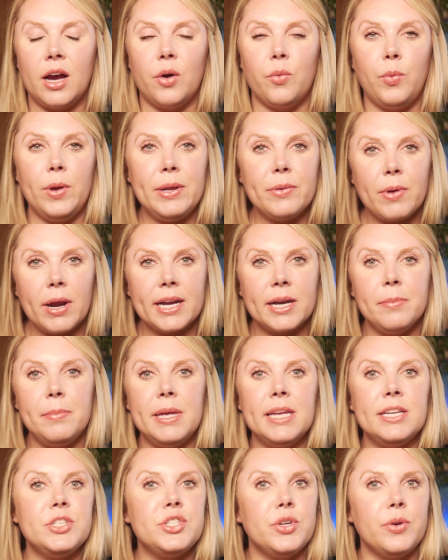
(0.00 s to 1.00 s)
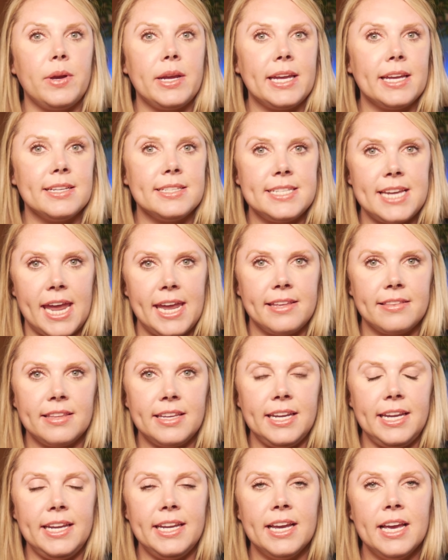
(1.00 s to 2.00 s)
We recommend doing it
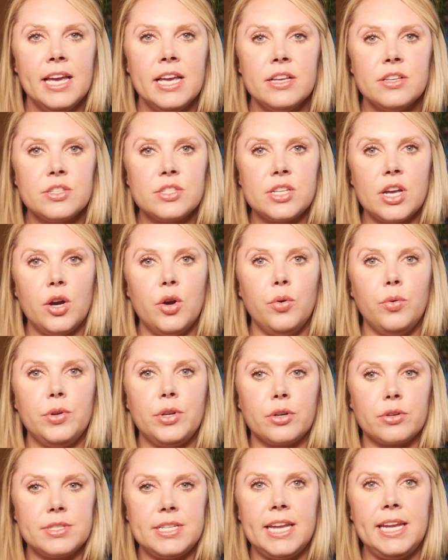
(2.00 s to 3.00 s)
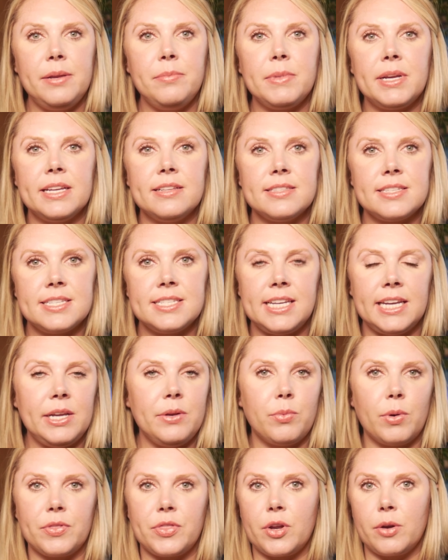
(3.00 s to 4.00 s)
daily so your team can see
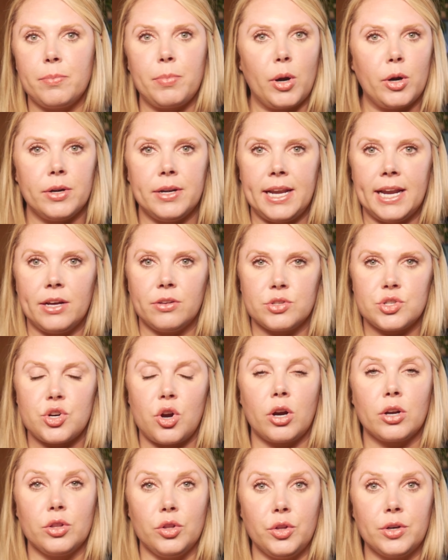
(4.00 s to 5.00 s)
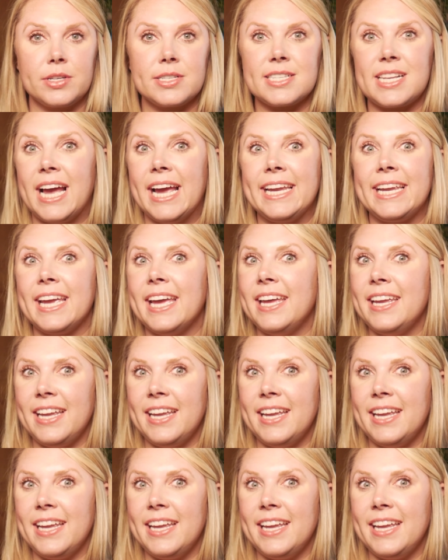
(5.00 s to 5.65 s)
what their burn down chart looks like